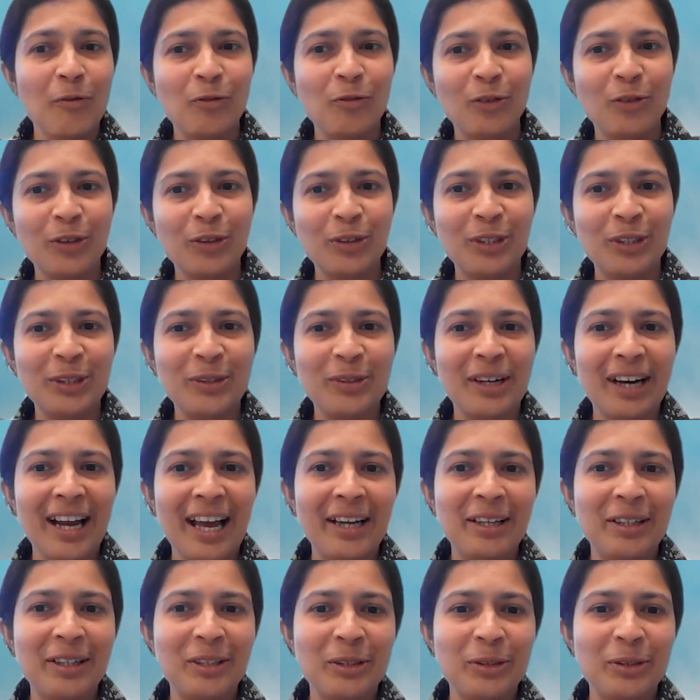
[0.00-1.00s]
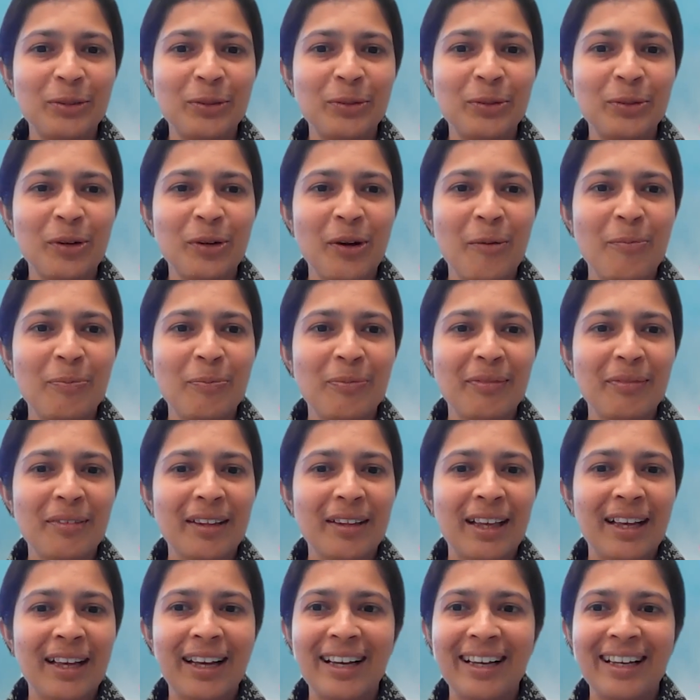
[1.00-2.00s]
would you like to
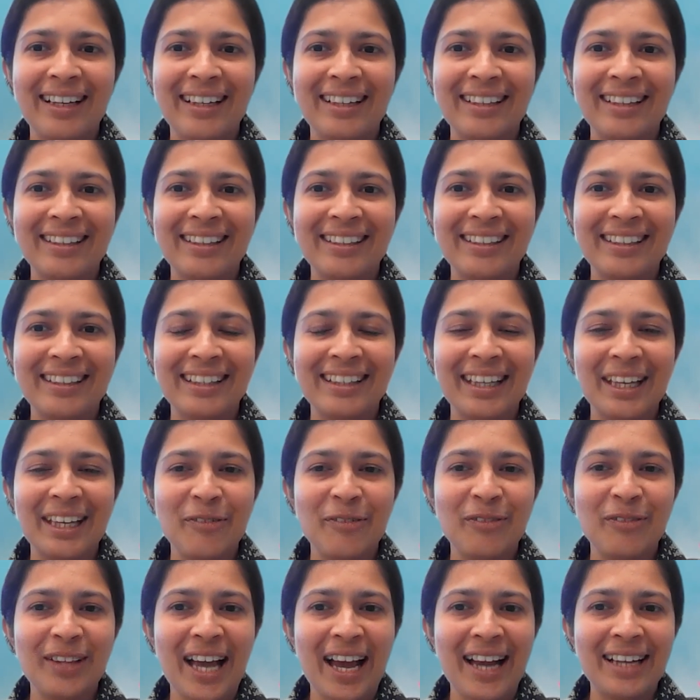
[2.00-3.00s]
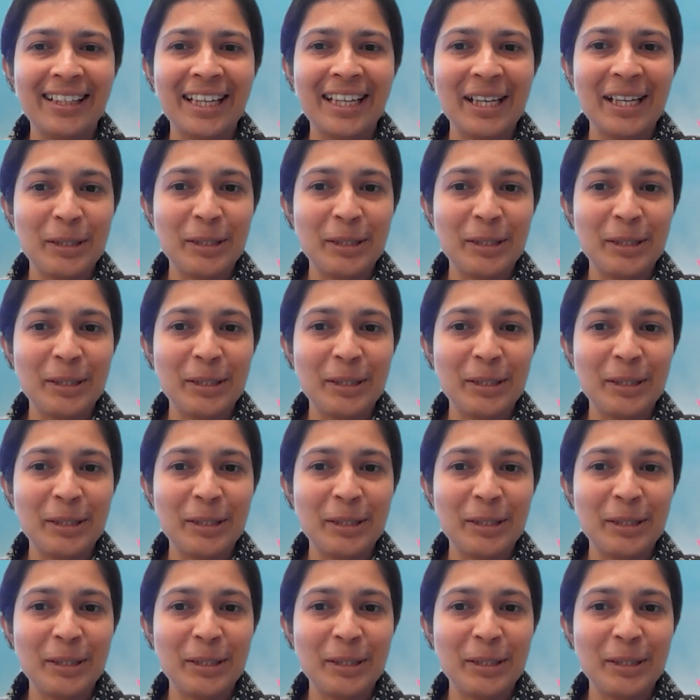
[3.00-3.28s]
give that